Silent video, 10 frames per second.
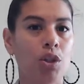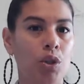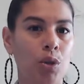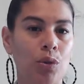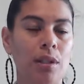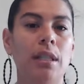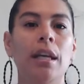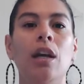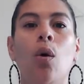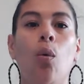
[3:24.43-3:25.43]
to
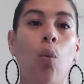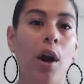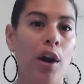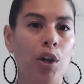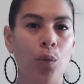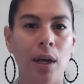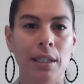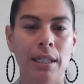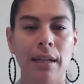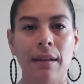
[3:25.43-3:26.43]
see where you
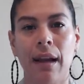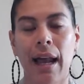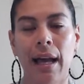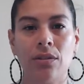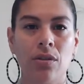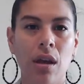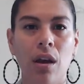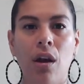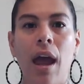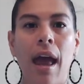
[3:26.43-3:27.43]
rented in the last
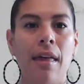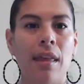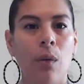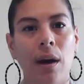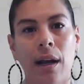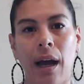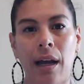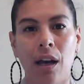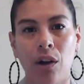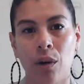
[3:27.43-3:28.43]
year, and they want to
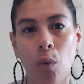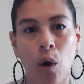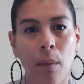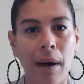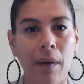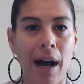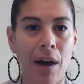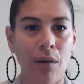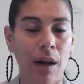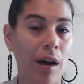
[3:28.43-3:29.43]
kind of learn more about
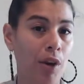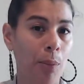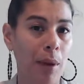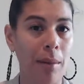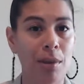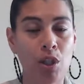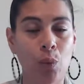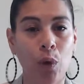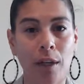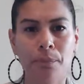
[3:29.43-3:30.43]
how your payments
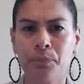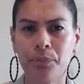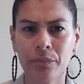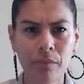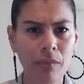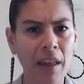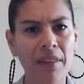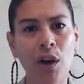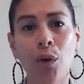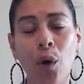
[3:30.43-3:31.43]
were.
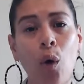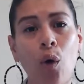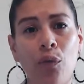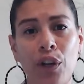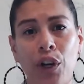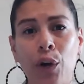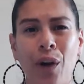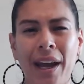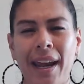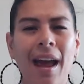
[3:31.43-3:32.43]
They'll go over your
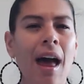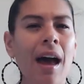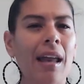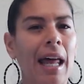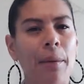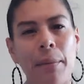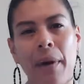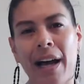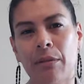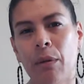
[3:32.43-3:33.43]
credit. A lot of people
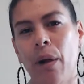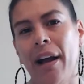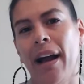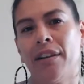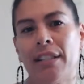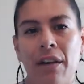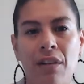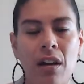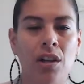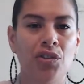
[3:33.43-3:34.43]
ask me why I got
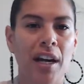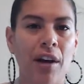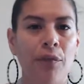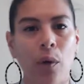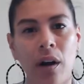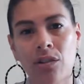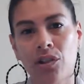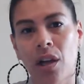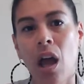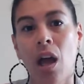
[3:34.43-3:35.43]
700, I got
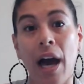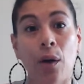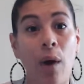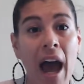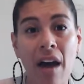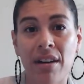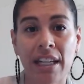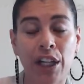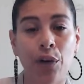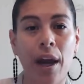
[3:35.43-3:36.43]
400, I don't have
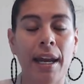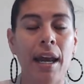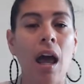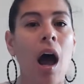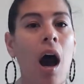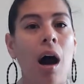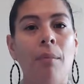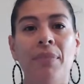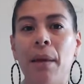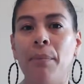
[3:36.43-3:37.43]
any credit.
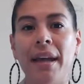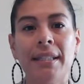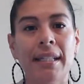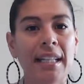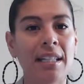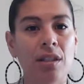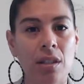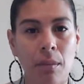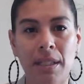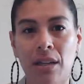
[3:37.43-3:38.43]
They basically
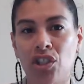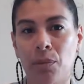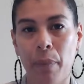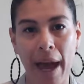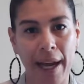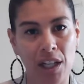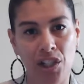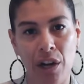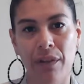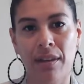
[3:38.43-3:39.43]
sometimes just
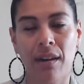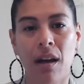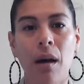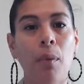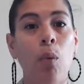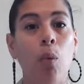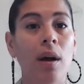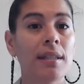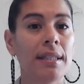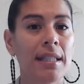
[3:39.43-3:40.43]
package everything up.
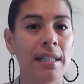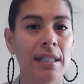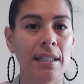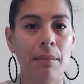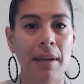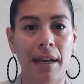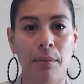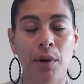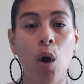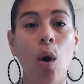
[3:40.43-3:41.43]
Once the system let
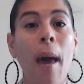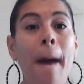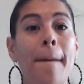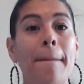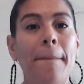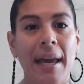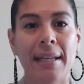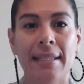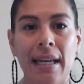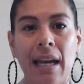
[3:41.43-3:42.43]
them know,
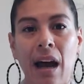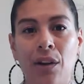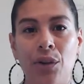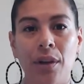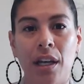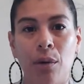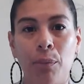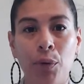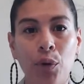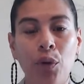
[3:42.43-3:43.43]
based on how you get
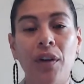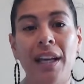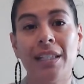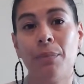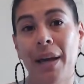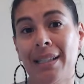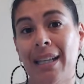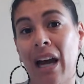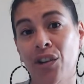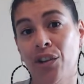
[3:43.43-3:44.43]
approved is based
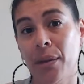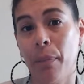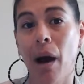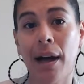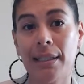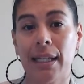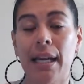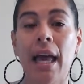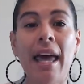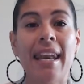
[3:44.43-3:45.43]
on your
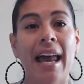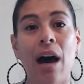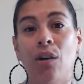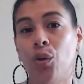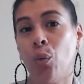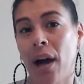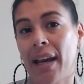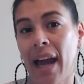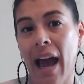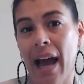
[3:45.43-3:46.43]
deposit. Now you
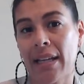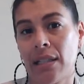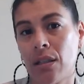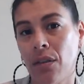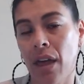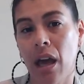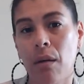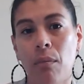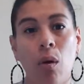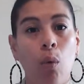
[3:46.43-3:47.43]
want to ask
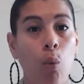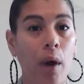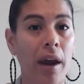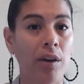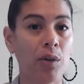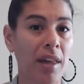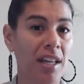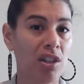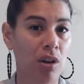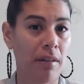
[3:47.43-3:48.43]
them, where do
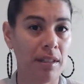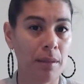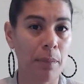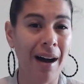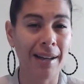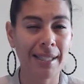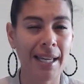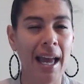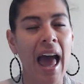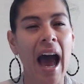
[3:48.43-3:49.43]
they start the
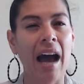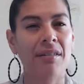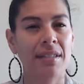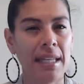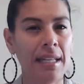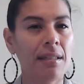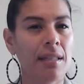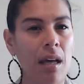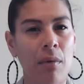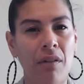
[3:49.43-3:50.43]
deposit? I've seen
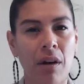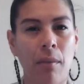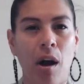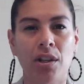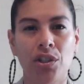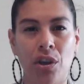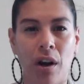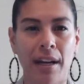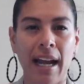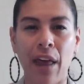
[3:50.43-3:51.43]
some of them are
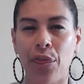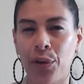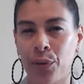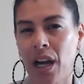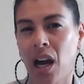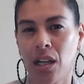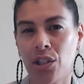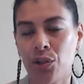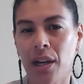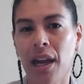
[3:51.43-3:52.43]
starting at 300,